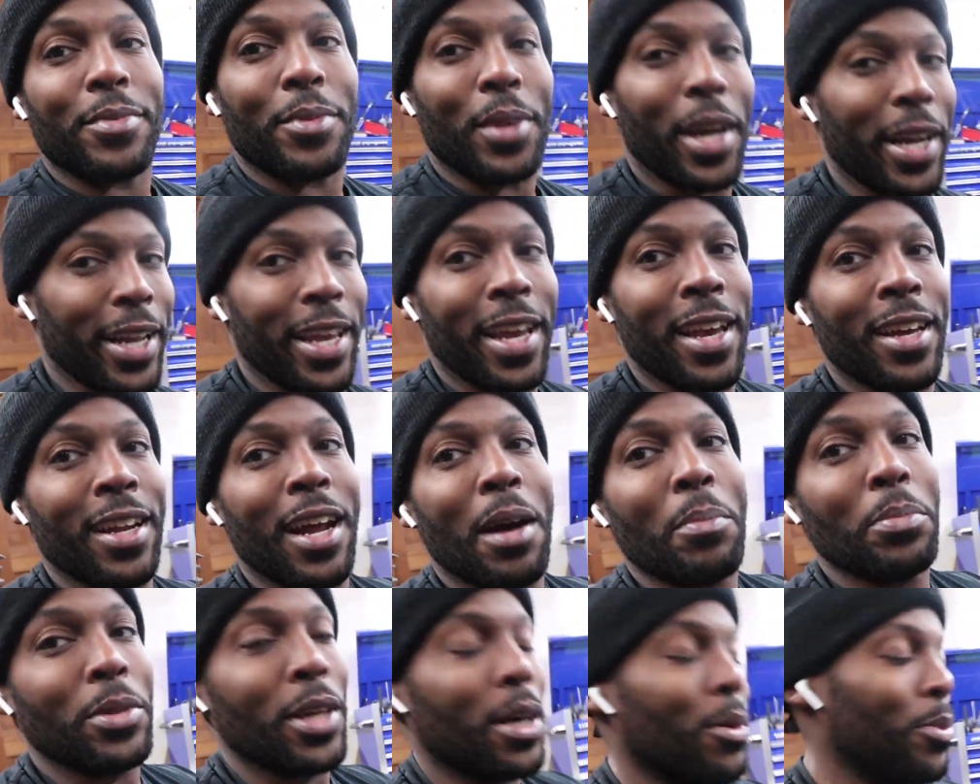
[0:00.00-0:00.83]
again,
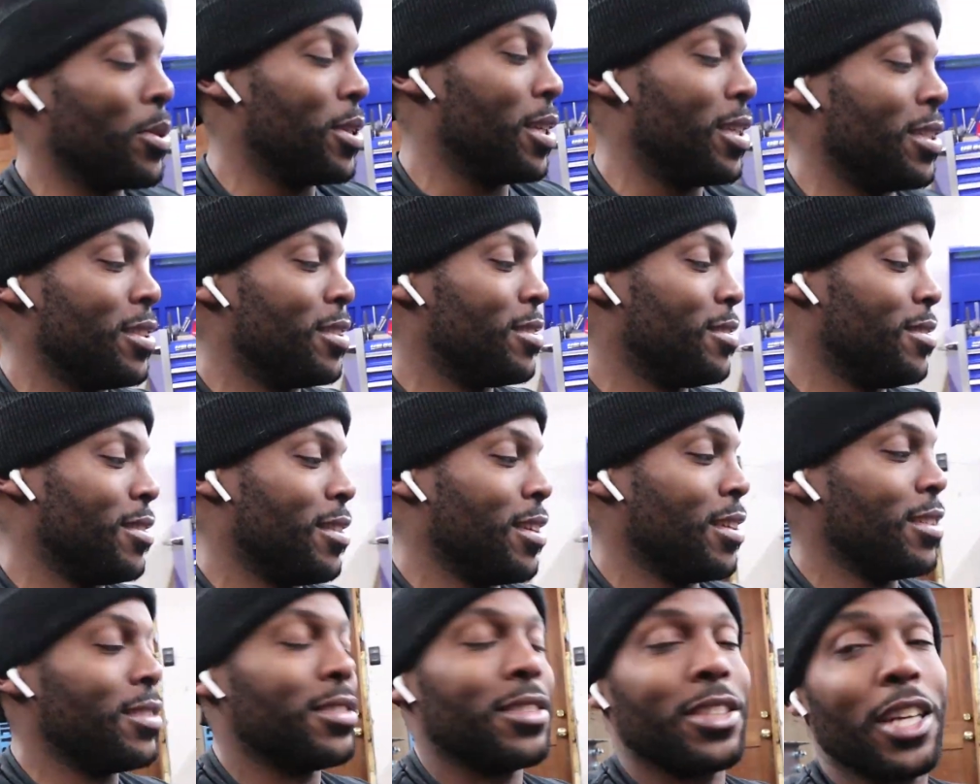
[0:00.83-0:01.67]
I'm done with these
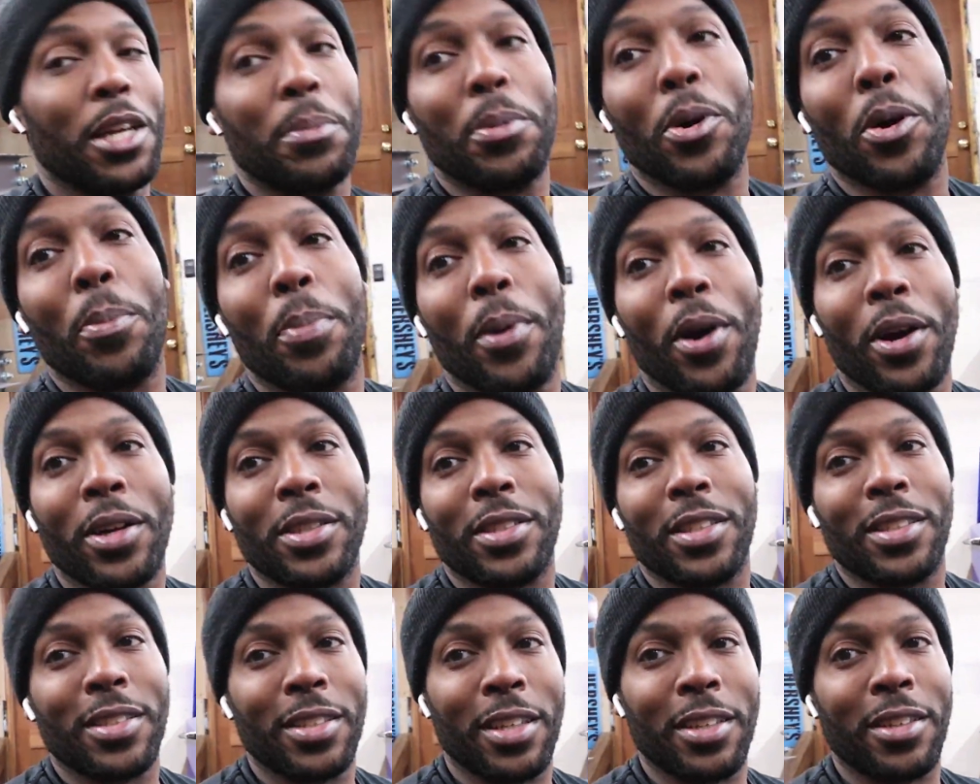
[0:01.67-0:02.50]
cheapo
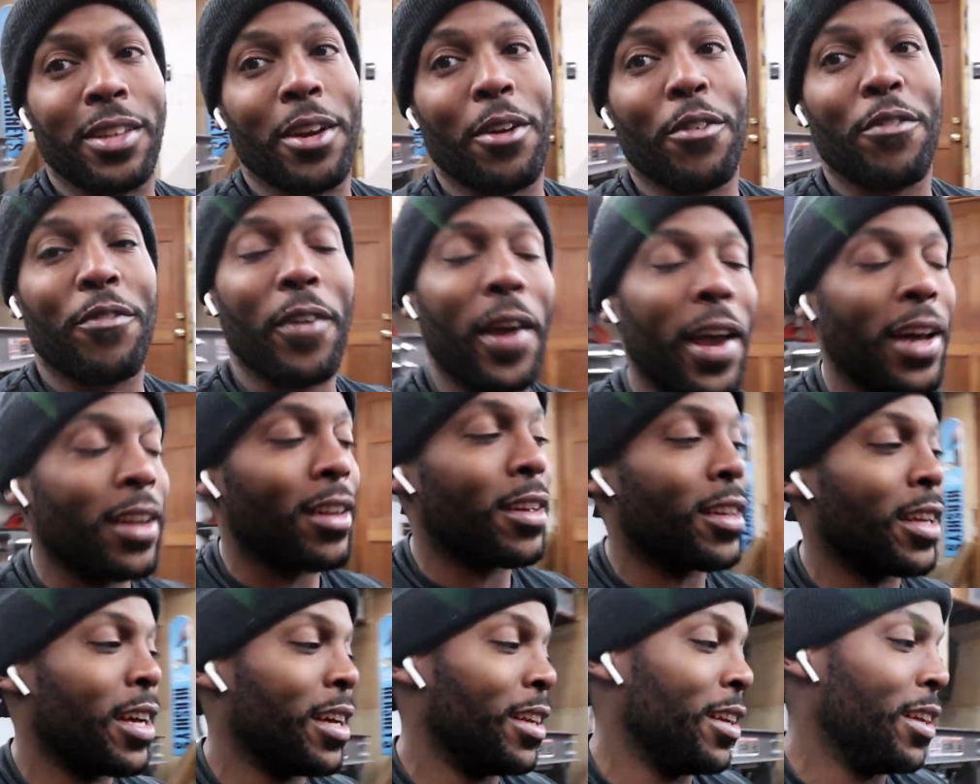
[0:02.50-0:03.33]
parts because they're
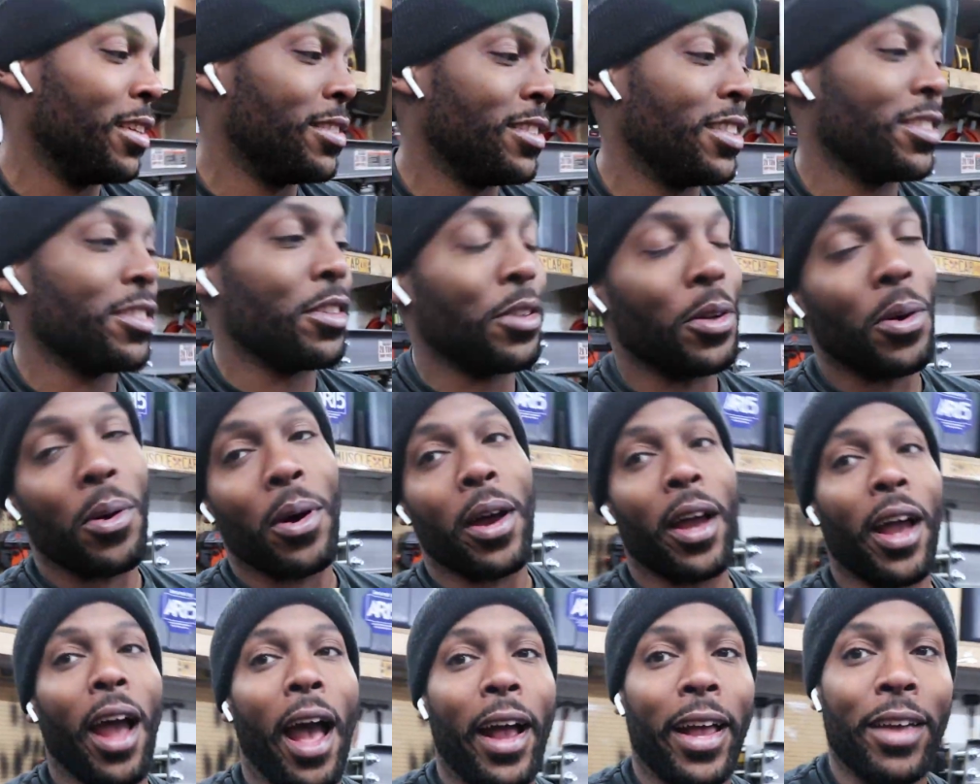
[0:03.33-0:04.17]
failing and it's just
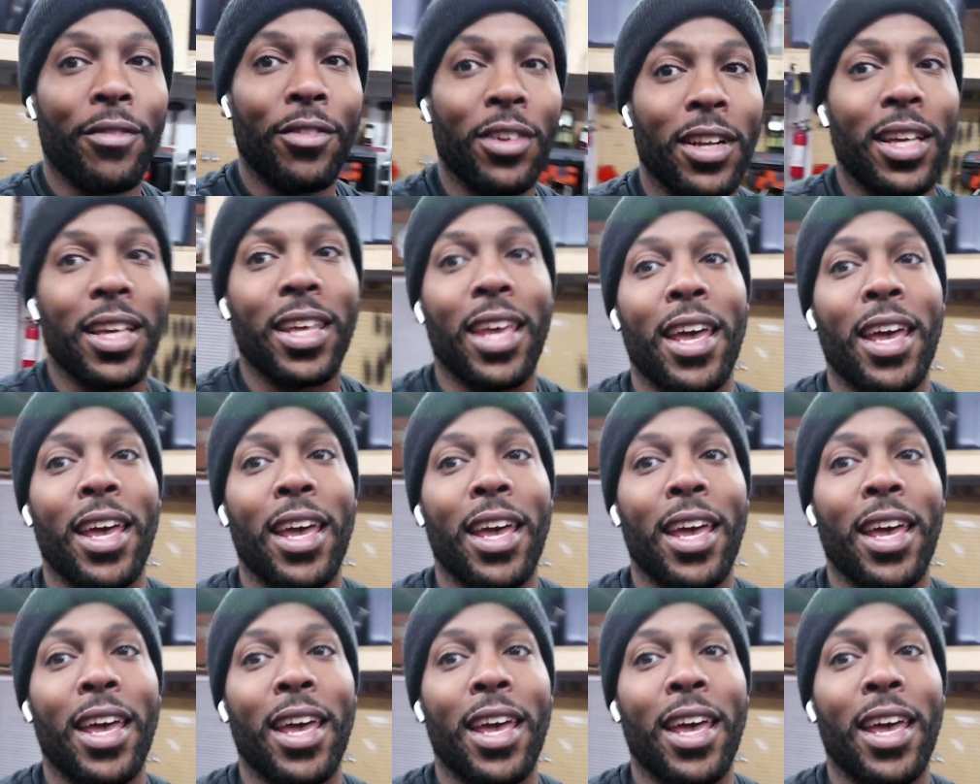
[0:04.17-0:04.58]
annoying. I really